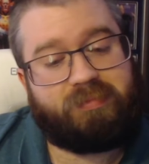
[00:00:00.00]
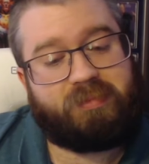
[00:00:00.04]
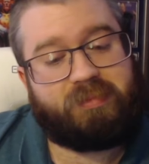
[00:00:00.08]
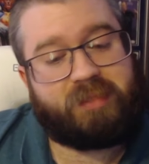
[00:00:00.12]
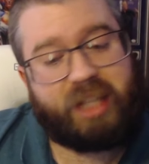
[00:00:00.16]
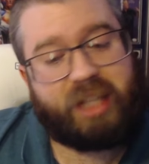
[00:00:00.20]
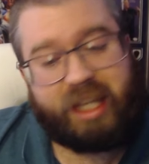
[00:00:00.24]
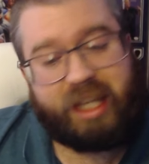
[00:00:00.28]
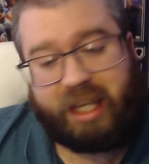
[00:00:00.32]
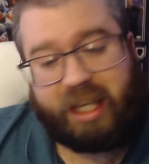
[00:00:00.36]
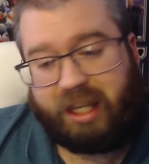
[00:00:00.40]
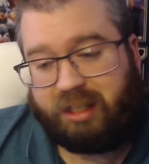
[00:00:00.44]

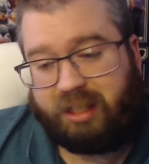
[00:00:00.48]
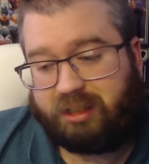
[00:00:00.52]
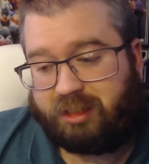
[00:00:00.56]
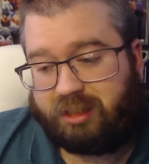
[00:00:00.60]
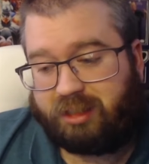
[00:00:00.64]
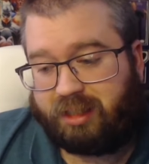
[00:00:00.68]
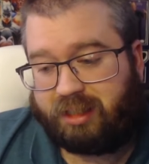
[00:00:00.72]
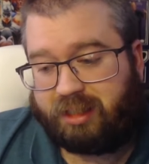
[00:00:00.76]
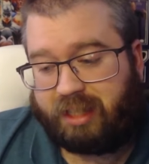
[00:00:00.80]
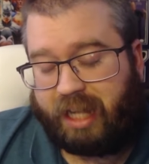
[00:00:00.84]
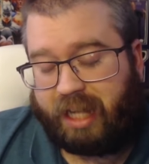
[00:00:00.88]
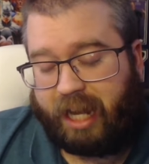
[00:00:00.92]
thing is
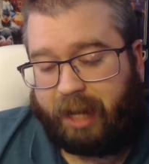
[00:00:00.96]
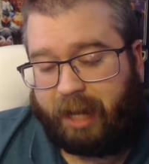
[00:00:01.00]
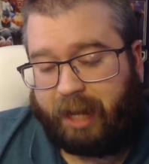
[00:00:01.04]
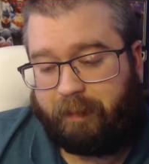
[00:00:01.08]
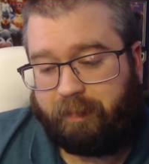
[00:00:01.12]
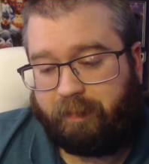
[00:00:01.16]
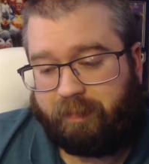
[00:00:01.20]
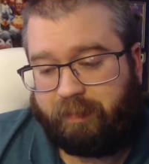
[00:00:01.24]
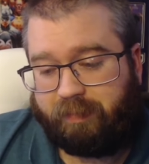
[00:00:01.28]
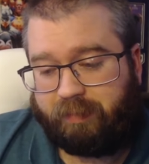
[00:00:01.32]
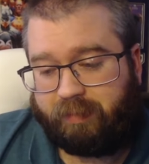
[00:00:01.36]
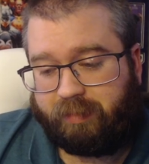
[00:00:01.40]

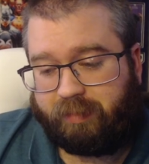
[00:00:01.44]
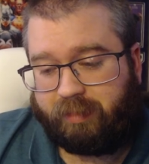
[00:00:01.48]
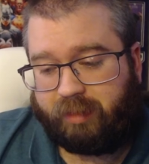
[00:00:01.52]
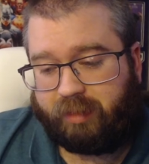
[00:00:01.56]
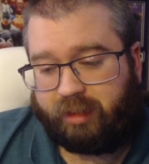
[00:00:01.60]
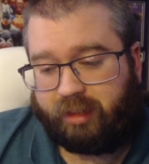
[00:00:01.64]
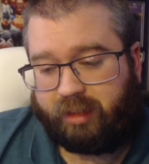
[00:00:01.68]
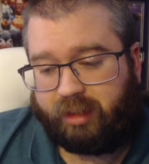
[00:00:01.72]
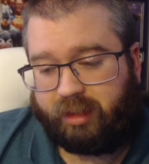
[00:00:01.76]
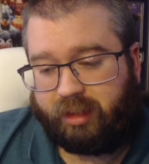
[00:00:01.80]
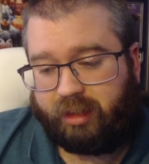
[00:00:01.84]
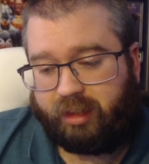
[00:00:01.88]
that
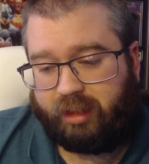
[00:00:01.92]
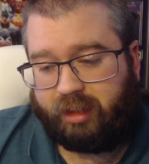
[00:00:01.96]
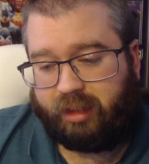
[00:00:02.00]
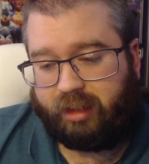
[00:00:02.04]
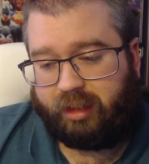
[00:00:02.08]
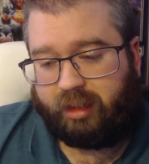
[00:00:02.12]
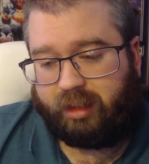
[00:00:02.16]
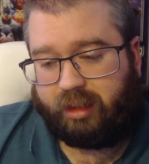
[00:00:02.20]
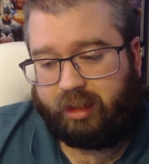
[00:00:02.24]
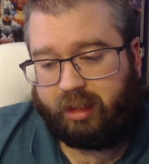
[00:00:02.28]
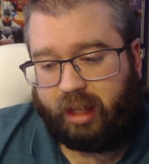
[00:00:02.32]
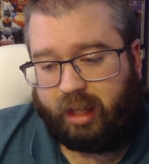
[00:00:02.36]

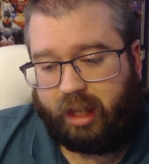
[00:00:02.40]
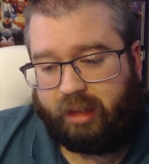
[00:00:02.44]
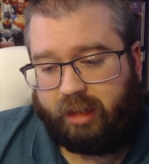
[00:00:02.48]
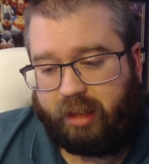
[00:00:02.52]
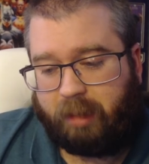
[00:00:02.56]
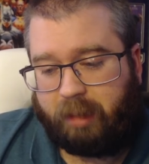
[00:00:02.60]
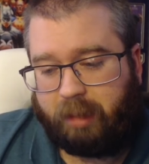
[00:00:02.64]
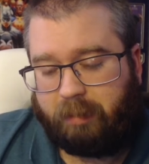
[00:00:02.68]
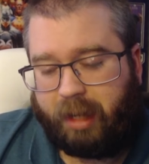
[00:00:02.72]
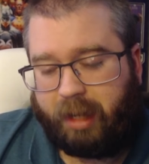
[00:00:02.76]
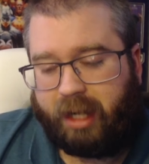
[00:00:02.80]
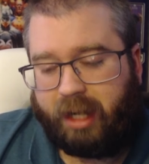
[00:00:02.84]

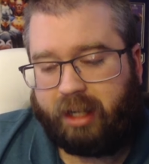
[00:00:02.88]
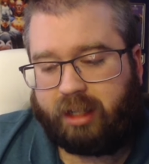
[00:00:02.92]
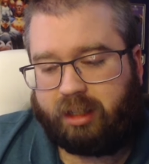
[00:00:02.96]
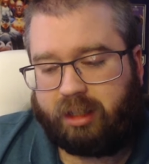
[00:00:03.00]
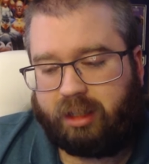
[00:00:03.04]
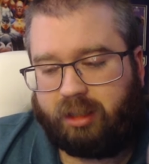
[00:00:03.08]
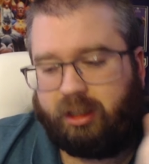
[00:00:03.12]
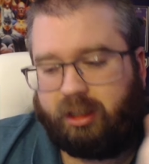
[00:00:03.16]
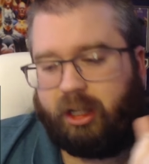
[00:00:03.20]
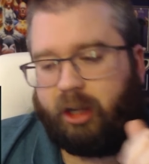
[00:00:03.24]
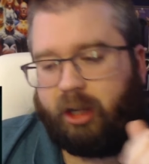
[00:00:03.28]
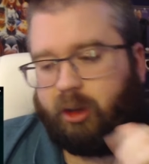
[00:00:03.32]
they made it
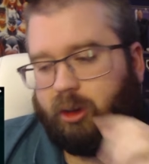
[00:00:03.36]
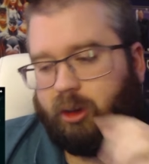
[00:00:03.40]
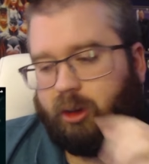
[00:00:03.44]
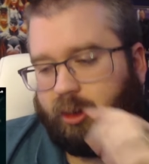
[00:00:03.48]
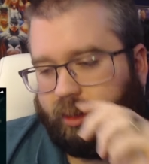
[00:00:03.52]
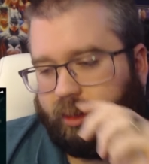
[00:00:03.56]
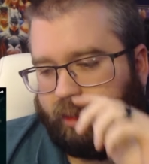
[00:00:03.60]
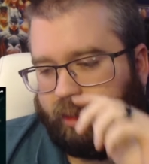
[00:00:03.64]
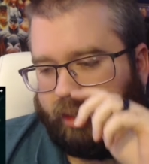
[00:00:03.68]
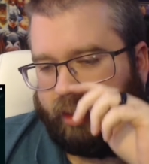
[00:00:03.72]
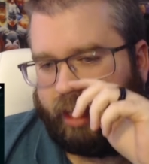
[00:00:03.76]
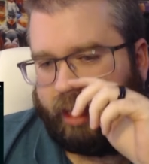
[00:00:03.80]

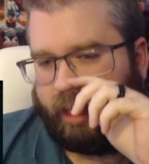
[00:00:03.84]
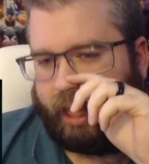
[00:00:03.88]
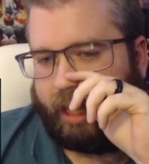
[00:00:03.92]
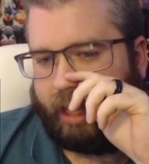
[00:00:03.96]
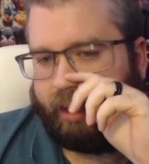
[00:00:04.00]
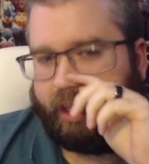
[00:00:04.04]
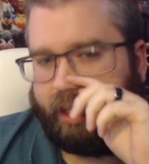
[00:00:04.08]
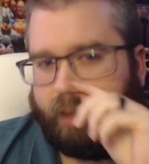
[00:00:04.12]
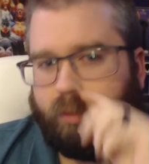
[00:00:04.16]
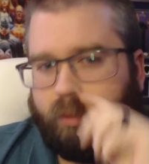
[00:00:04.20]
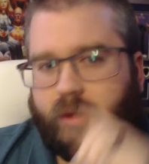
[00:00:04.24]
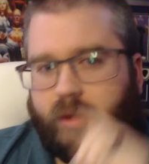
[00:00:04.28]
clear
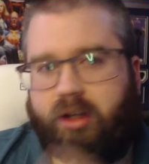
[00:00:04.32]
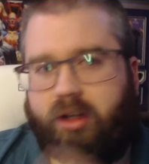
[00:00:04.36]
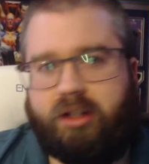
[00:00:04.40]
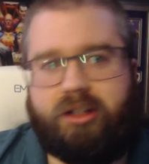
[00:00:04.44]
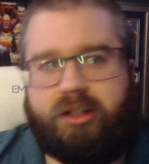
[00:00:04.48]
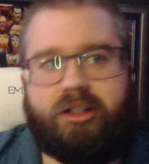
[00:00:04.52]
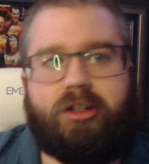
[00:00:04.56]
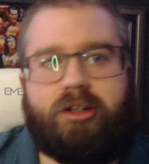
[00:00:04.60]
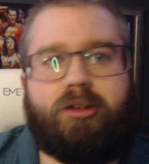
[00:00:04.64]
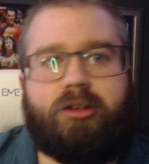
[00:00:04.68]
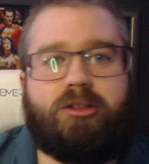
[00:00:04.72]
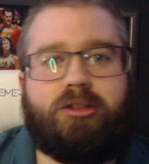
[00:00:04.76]
that they
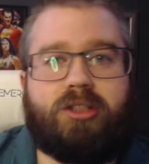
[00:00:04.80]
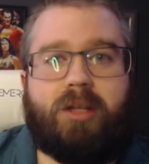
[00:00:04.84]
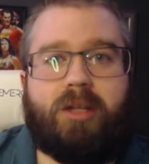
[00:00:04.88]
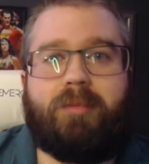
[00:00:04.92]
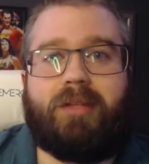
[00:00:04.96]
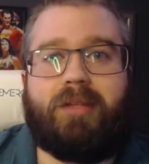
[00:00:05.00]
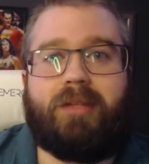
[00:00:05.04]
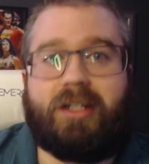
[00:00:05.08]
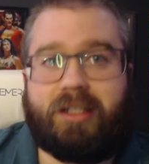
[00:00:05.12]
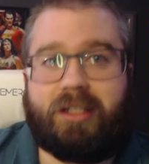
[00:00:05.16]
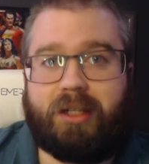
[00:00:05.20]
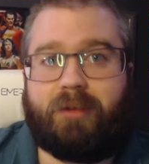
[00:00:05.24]
wanted to do
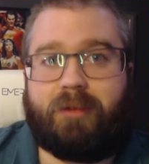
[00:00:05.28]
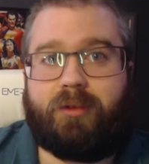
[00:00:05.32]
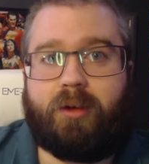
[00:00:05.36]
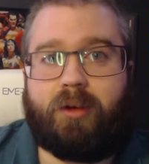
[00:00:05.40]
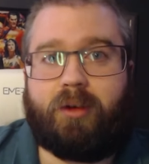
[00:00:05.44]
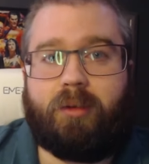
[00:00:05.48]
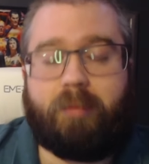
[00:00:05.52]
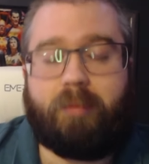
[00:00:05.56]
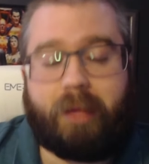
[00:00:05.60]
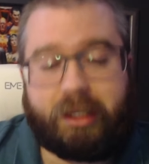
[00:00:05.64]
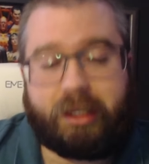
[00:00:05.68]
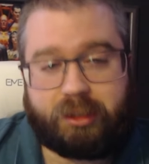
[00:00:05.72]
something
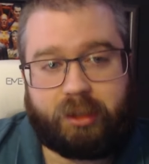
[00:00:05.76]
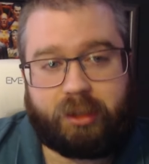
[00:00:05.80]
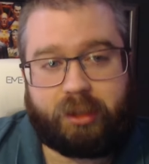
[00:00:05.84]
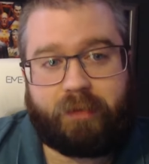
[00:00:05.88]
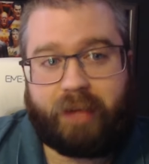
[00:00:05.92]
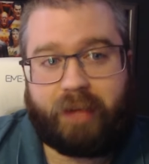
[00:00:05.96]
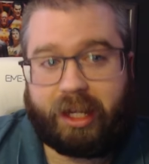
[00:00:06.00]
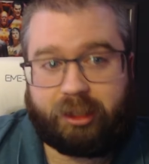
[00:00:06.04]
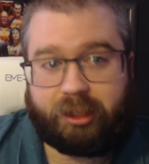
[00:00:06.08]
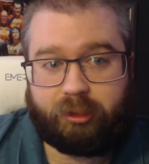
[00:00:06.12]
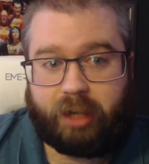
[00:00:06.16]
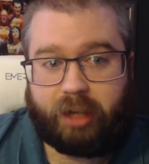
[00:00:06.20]
different based on the
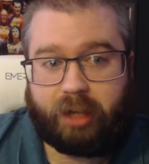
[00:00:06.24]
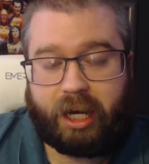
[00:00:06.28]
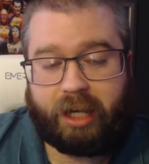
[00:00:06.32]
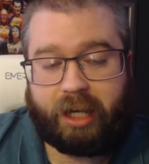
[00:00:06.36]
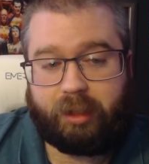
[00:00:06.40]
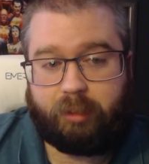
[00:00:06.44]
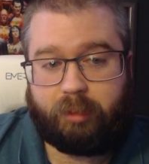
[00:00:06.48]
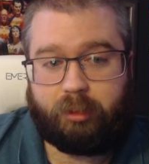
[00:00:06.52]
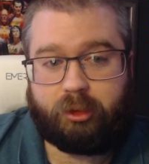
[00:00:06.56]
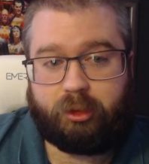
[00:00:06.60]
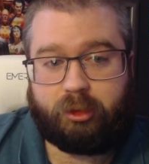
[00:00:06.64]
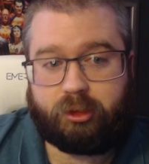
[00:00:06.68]
fact they're
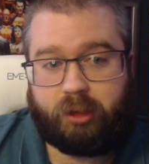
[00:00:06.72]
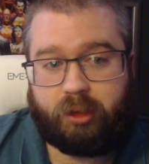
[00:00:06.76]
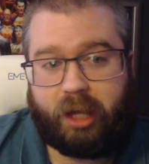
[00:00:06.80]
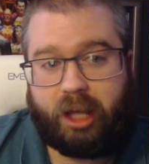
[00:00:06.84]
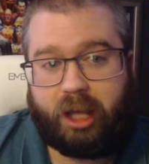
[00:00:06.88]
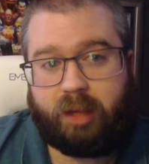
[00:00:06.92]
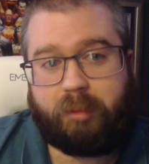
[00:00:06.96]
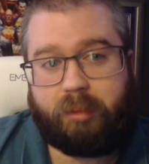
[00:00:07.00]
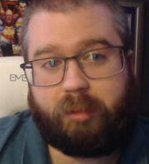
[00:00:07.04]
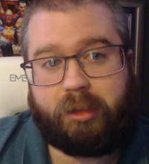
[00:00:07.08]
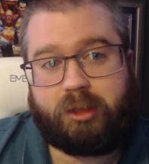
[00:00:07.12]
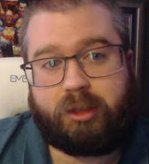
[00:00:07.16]
adding a musical
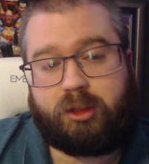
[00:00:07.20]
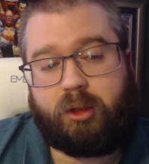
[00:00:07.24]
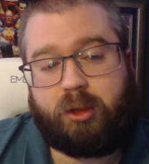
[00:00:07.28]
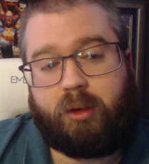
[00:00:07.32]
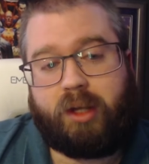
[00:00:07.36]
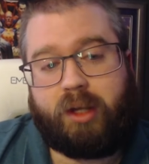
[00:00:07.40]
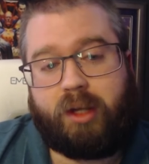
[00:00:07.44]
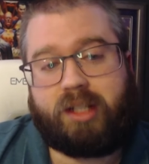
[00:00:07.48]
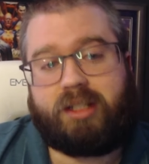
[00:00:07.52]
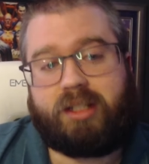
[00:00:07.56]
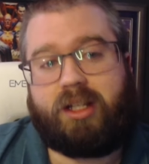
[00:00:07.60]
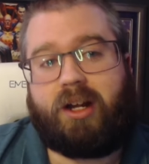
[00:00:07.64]
element
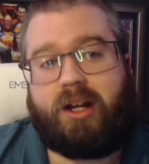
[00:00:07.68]
to it.